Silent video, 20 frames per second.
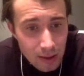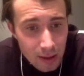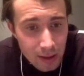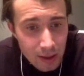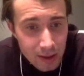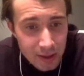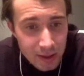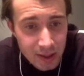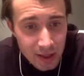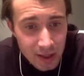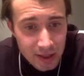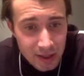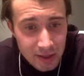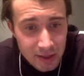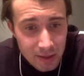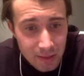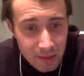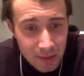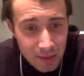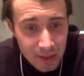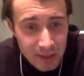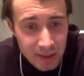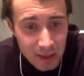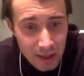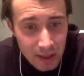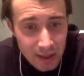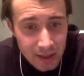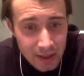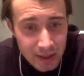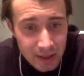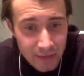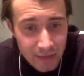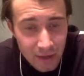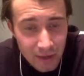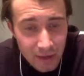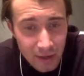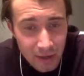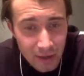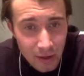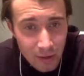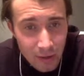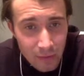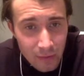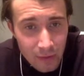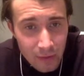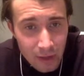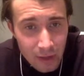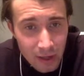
Discuss Mick's latest video for the